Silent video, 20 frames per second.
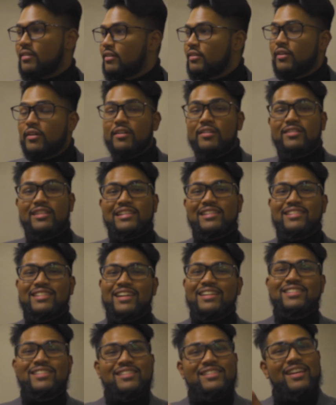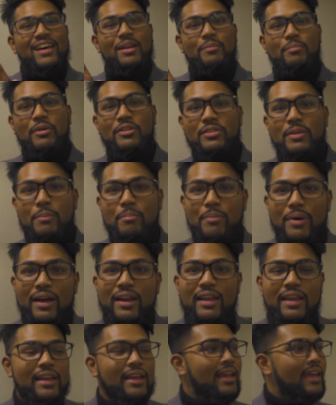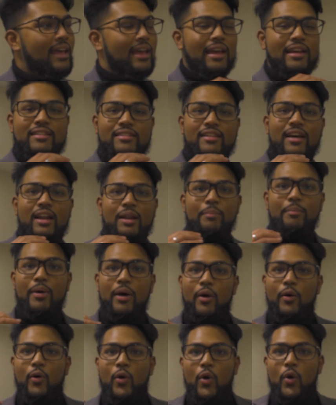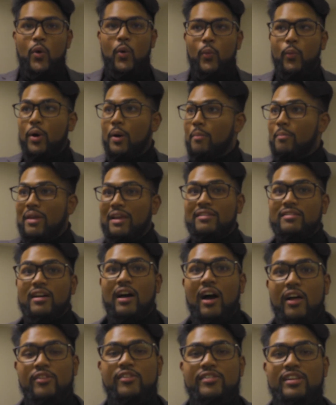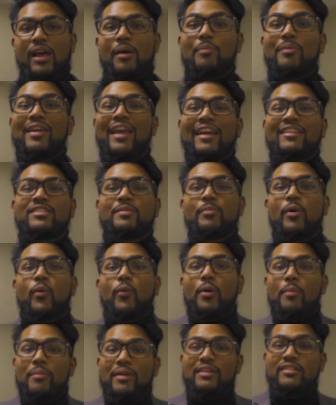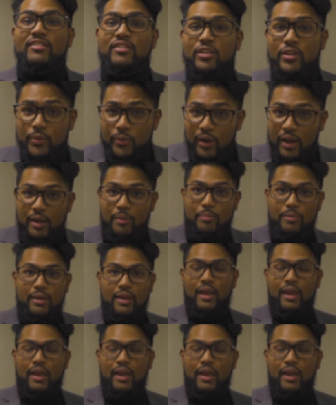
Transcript: Look, success is not about the money, it's not about what makes others happy. It's about what makes you happy.